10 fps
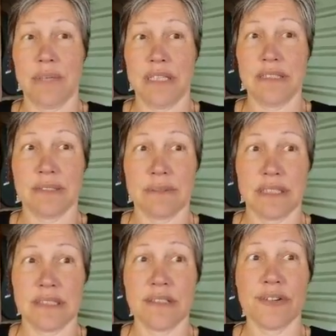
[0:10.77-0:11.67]
peace
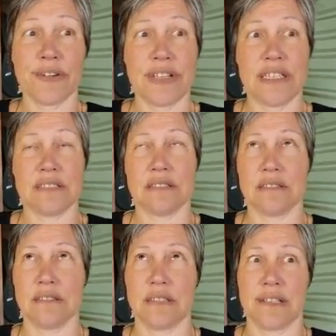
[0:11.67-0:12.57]
within learning.
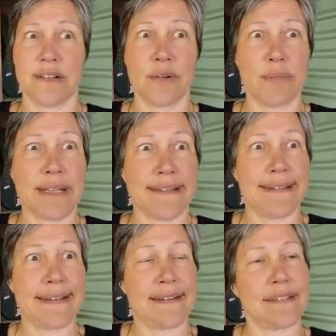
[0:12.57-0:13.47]
Oh, I don't know about
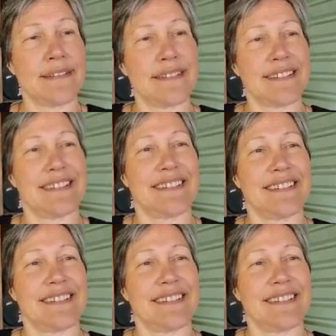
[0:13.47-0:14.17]
that.